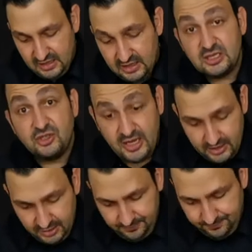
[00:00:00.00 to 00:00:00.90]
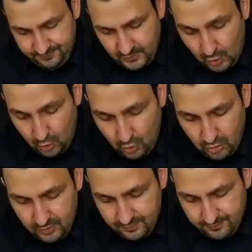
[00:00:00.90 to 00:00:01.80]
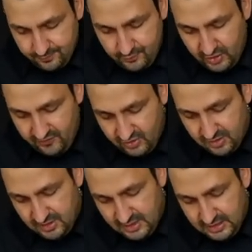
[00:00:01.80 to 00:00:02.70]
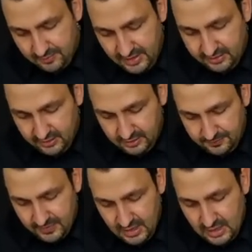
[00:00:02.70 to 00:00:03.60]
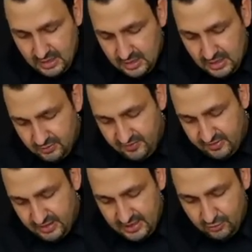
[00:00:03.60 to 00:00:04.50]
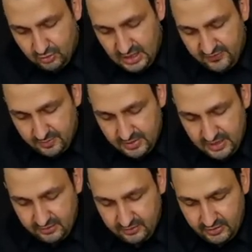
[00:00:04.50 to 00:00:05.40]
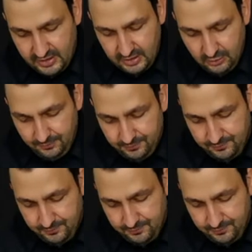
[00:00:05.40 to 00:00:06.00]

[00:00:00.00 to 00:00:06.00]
it in a shaker or preferably in a blender. However, I don't have a blender right now.